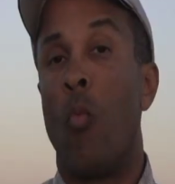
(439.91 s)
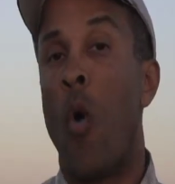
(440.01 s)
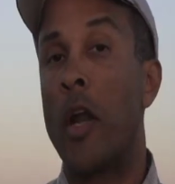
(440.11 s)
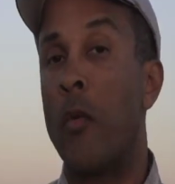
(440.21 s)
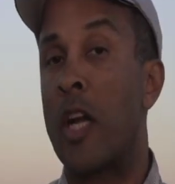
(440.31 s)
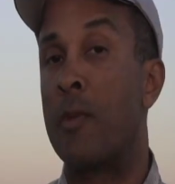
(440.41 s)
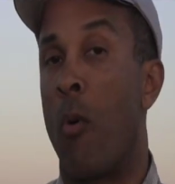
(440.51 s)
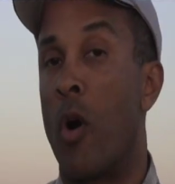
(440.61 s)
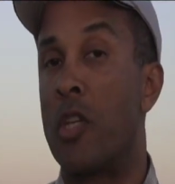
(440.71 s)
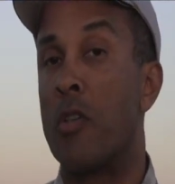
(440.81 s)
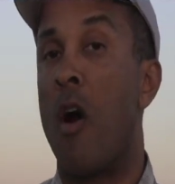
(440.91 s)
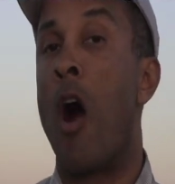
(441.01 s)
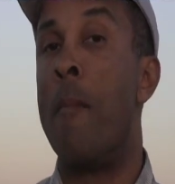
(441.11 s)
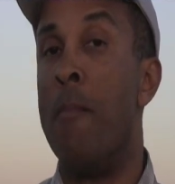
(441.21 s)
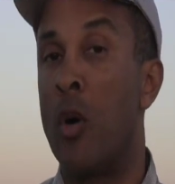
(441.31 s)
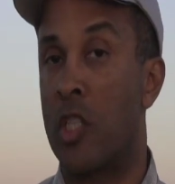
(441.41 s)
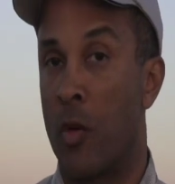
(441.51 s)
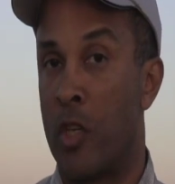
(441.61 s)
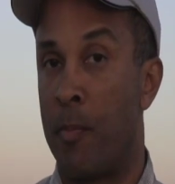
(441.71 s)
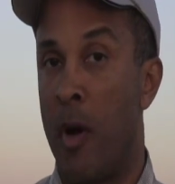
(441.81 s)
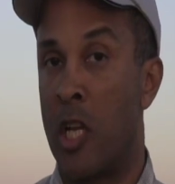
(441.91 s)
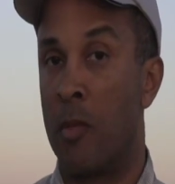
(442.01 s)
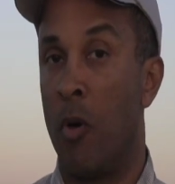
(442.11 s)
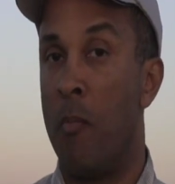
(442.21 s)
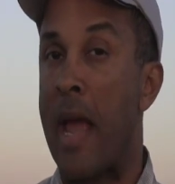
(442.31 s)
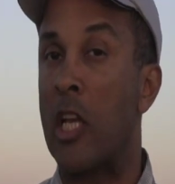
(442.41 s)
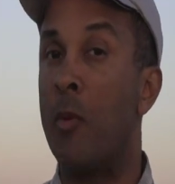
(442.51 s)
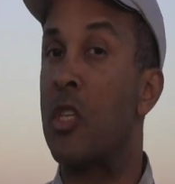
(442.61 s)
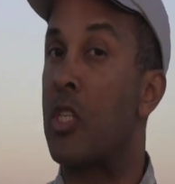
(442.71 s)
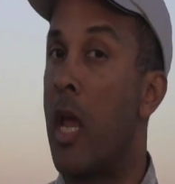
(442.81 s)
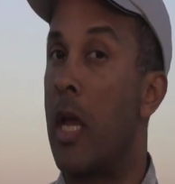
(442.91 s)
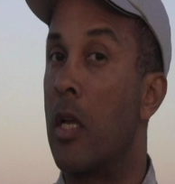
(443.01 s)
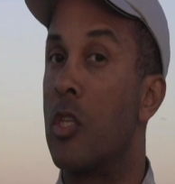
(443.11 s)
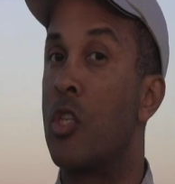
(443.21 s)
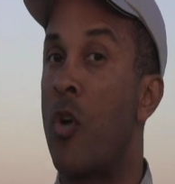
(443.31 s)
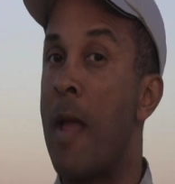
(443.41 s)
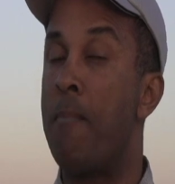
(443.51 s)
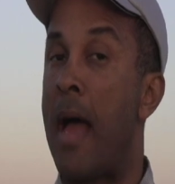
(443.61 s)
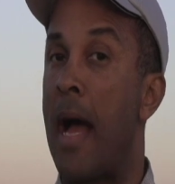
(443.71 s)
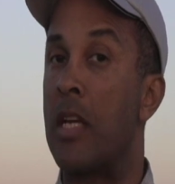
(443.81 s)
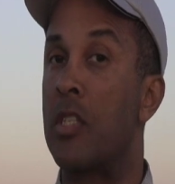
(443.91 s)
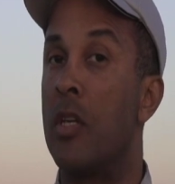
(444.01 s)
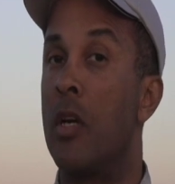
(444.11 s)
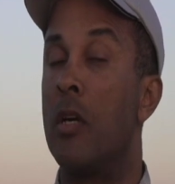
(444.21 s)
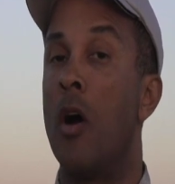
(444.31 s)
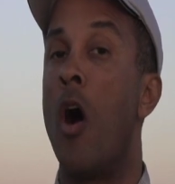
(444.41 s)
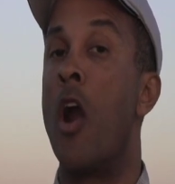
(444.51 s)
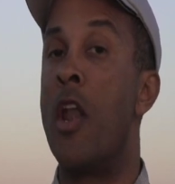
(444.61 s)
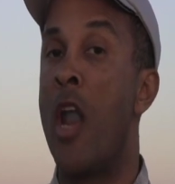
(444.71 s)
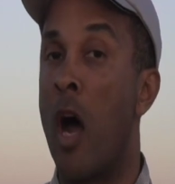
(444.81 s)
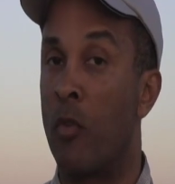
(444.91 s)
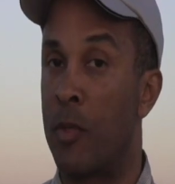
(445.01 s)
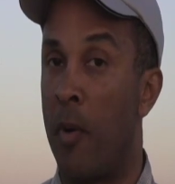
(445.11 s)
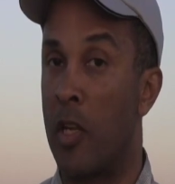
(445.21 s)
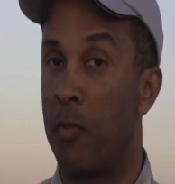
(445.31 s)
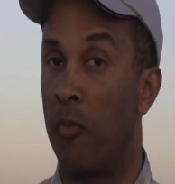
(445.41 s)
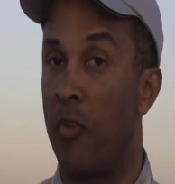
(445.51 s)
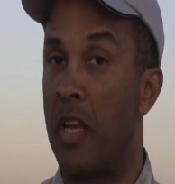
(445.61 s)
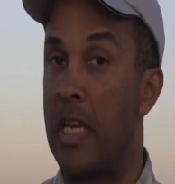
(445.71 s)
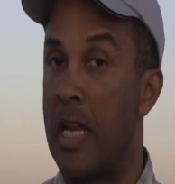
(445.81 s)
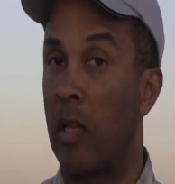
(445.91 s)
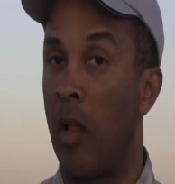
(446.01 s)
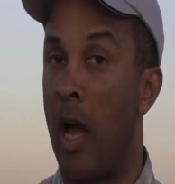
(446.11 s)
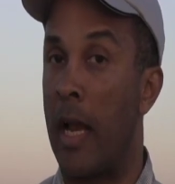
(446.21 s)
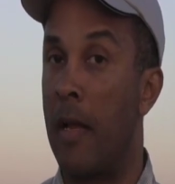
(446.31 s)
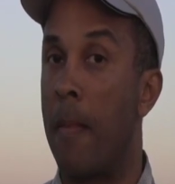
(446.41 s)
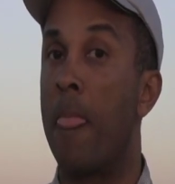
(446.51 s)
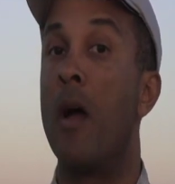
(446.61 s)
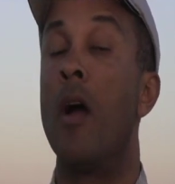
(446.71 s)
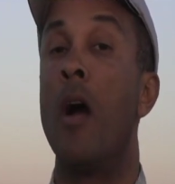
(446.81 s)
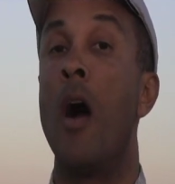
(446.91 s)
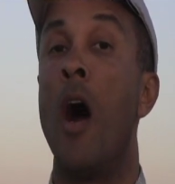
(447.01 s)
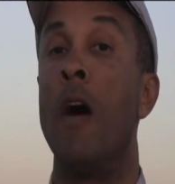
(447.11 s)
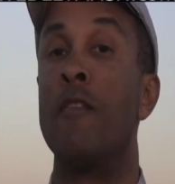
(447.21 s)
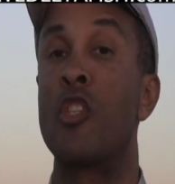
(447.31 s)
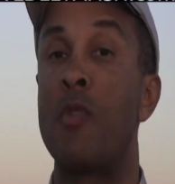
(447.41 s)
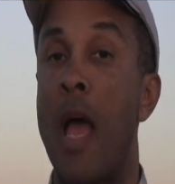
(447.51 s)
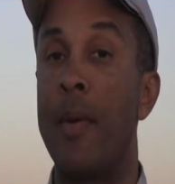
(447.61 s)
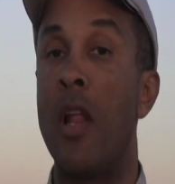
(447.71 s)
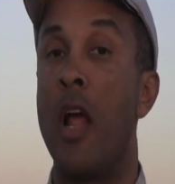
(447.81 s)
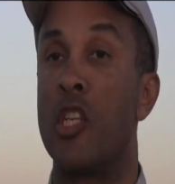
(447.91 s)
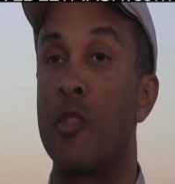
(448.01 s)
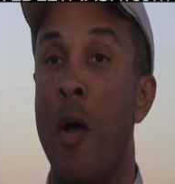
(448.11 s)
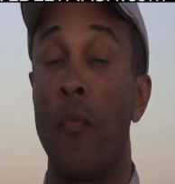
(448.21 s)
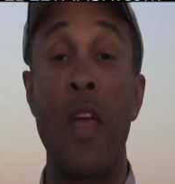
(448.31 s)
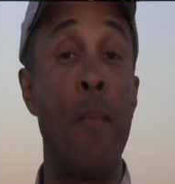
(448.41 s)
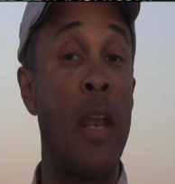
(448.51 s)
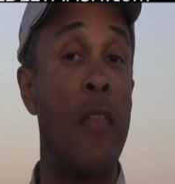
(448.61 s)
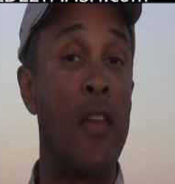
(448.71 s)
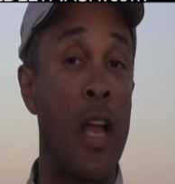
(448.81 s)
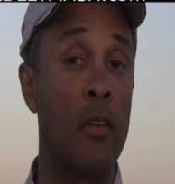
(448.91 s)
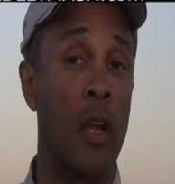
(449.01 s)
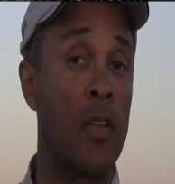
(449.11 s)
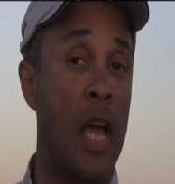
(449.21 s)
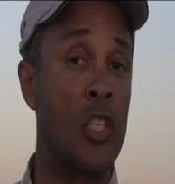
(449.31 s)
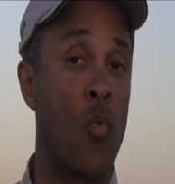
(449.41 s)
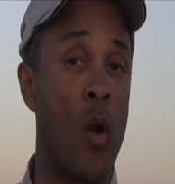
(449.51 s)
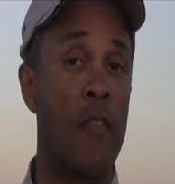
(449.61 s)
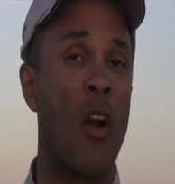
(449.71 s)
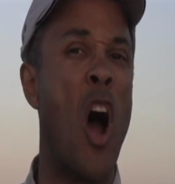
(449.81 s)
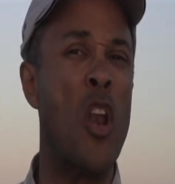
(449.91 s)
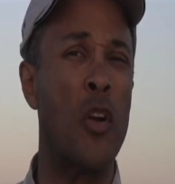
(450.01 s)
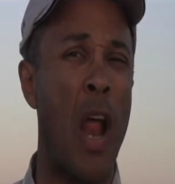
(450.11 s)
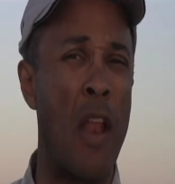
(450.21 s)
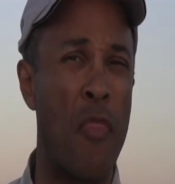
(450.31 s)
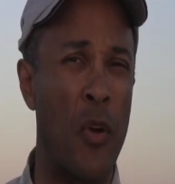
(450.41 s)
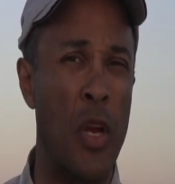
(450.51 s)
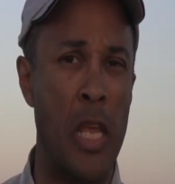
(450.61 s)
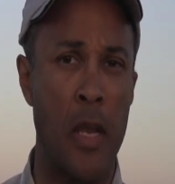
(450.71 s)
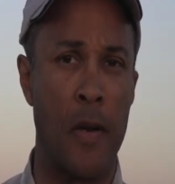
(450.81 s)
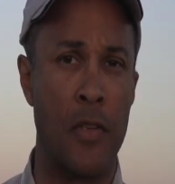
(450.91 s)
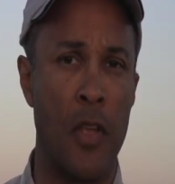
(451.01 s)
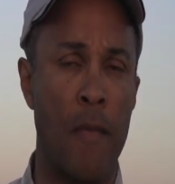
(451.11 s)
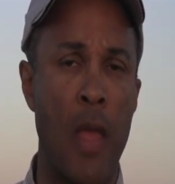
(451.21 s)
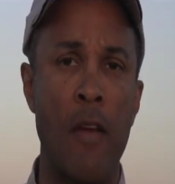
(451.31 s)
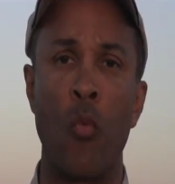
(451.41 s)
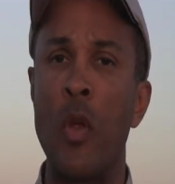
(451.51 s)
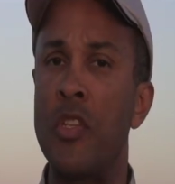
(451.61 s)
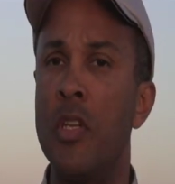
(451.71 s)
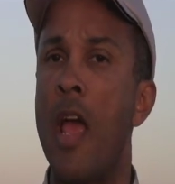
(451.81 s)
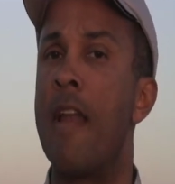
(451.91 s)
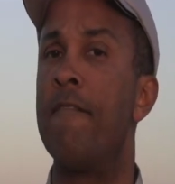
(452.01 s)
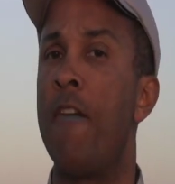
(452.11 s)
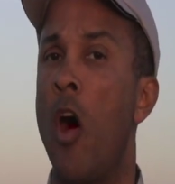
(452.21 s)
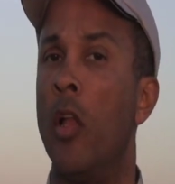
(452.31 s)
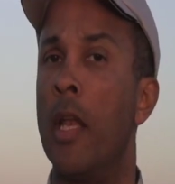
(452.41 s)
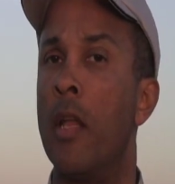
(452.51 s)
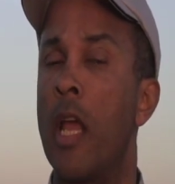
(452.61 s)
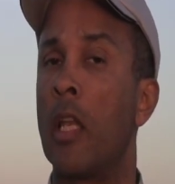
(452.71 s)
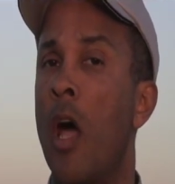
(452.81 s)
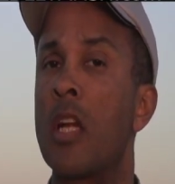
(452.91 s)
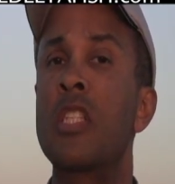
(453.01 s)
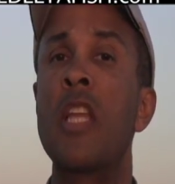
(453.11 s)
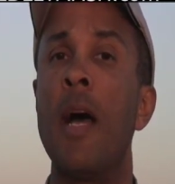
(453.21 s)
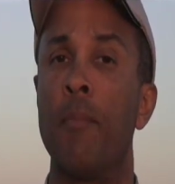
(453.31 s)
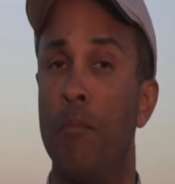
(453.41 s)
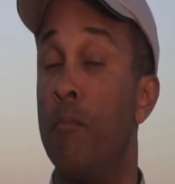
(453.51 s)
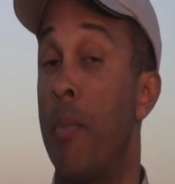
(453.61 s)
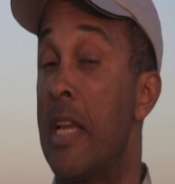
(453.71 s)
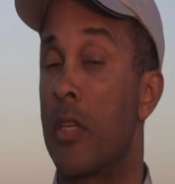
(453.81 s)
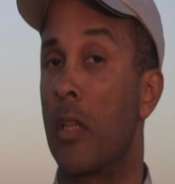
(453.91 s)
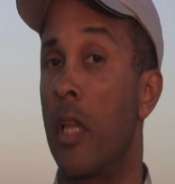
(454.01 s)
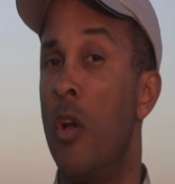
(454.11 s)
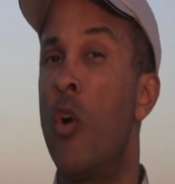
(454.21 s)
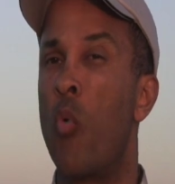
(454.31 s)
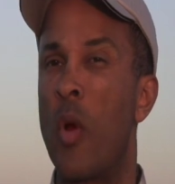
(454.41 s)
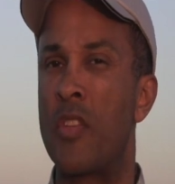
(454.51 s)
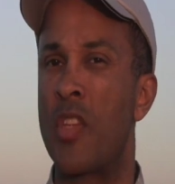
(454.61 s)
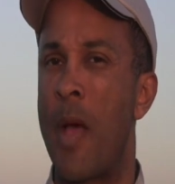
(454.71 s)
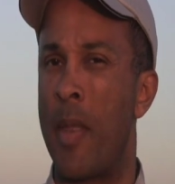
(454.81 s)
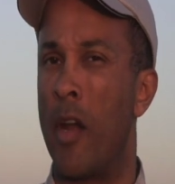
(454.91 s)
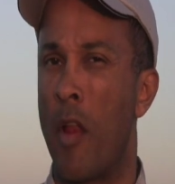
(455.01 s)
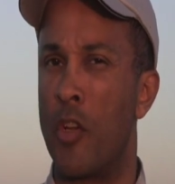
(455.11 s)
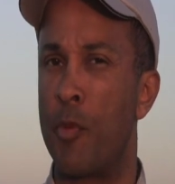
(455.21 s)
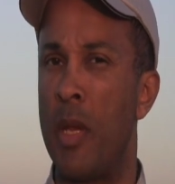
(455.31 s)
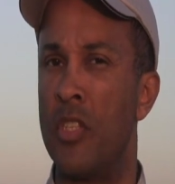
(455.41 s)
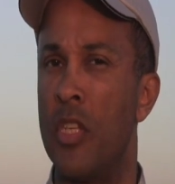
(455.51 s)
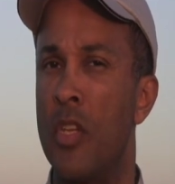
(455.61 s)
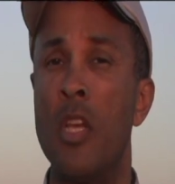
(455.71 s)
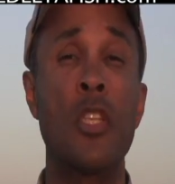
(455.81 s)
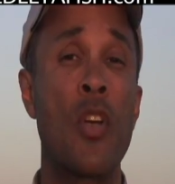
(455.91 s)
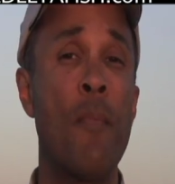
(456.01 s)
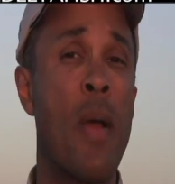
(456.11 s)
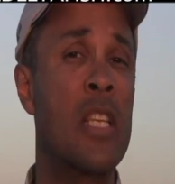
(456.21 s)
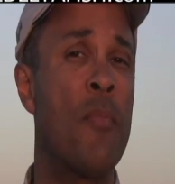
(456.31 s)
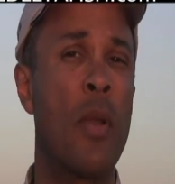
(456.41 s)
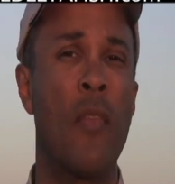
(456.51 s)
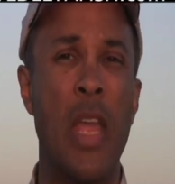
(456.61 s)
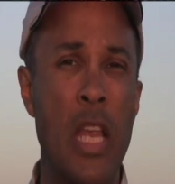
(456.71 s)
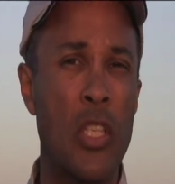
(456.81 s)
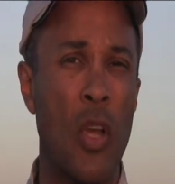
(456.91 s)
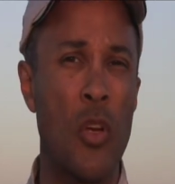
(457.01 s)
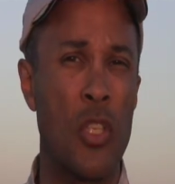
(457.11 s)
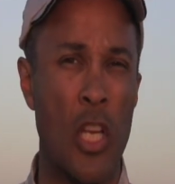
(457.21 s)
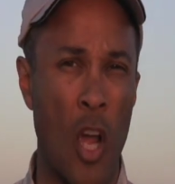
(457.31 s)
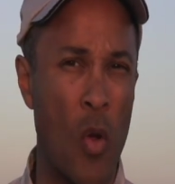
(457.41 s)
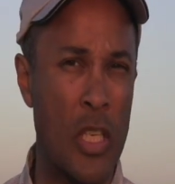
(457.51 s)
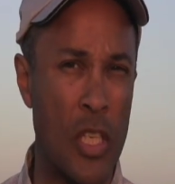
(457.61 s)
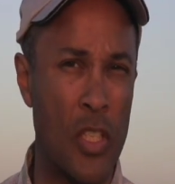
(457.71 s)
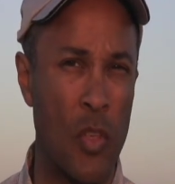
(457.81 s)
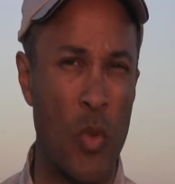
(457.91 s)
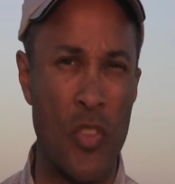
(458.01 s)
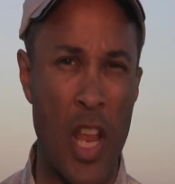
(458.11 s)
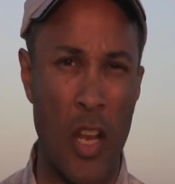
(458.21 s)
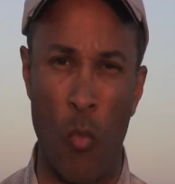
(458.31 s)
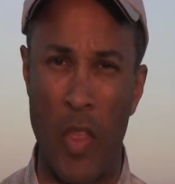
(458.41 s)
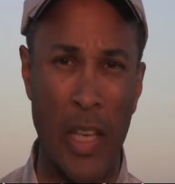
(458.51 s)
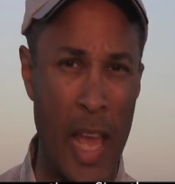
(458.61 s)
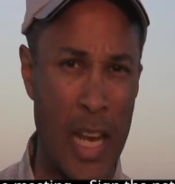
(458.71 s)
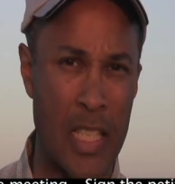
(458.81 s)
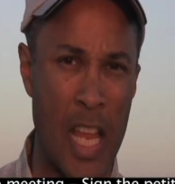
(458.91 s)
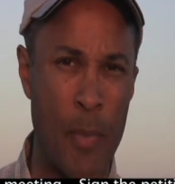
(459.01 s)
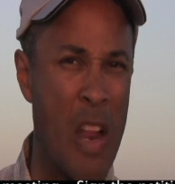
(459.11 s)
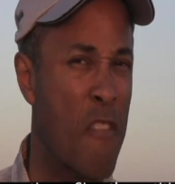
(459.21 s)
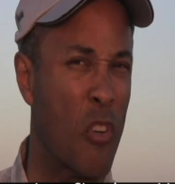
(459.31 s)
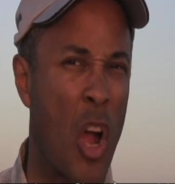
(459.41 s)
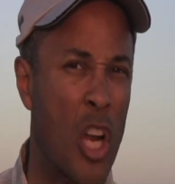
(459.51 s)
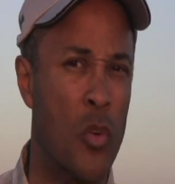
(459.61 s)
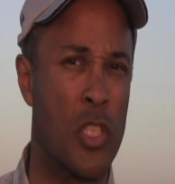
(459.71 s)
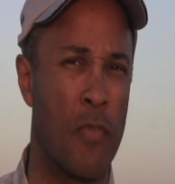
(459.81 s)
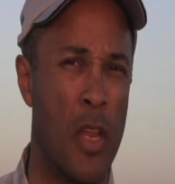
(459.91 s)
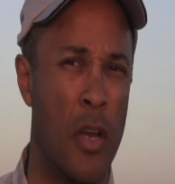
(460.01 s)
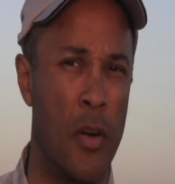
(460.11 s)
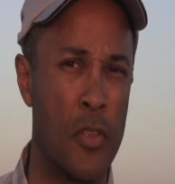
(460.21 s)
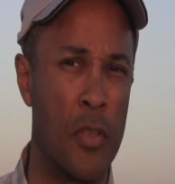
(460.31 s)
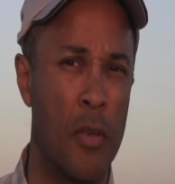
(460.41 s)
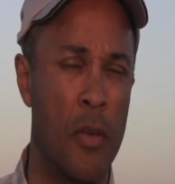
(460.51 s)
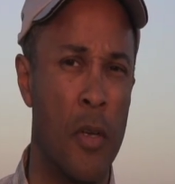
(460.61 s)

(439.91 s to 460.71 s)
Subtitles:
water exports are mostly responsible. Make no mistake, striped bass are not responsible for the decline of salmon and smelt. They've been in the Delta estuary for 130 years. They have risen and fallen in lockstep, basically, with salmon and other species. Striped bass have been on the East Coast and coexisted with Atlantic salmon for hundreds of years.